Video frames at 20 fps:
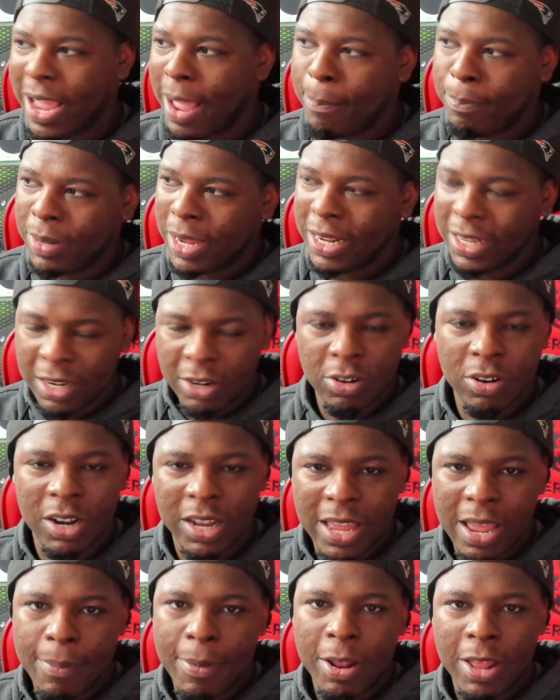I play
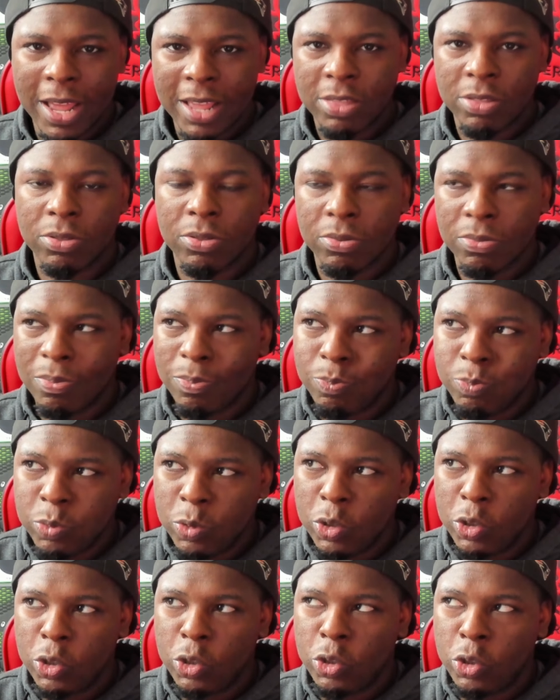literally about like
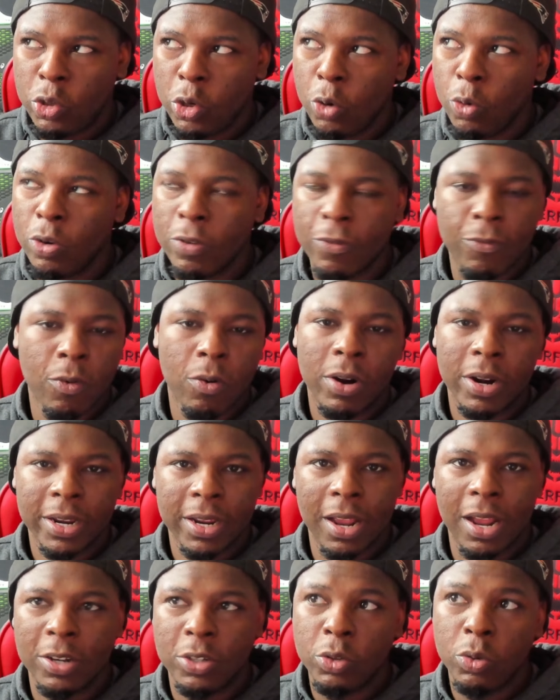2 to
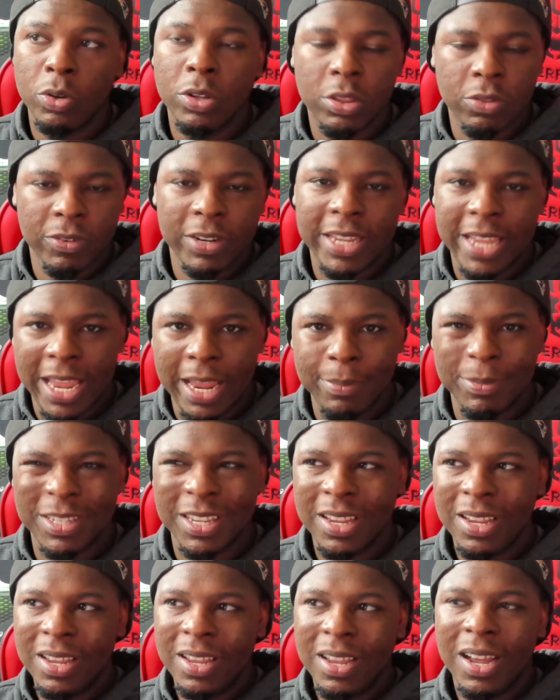3 games
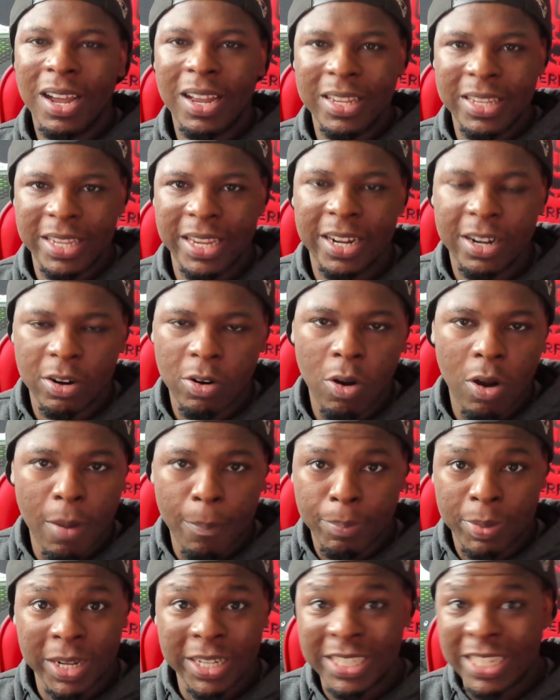a year on
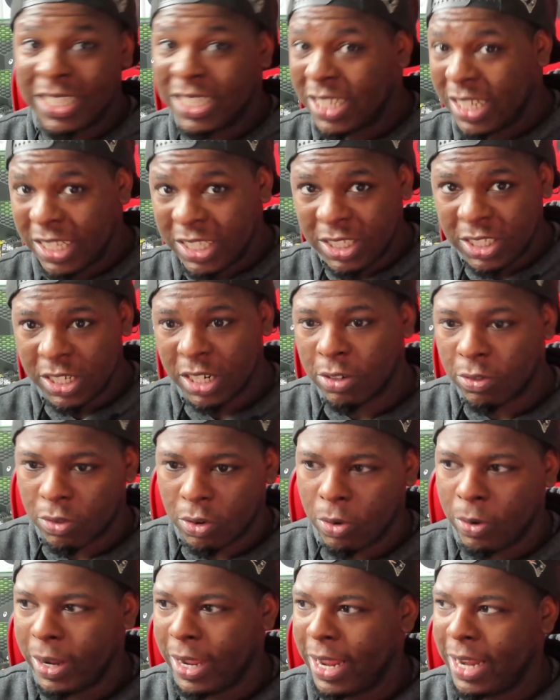PlayStation in
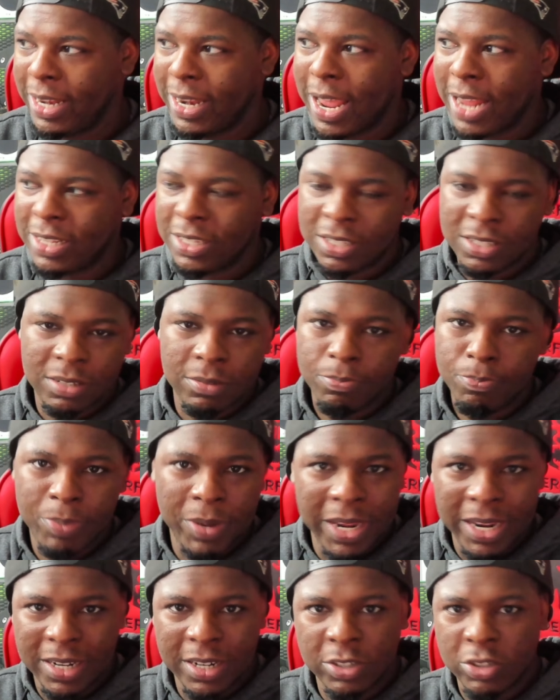general, and that's
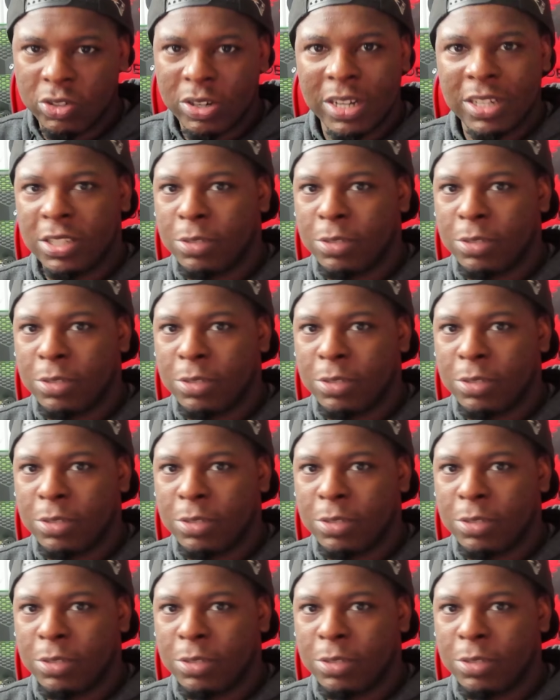being the trend.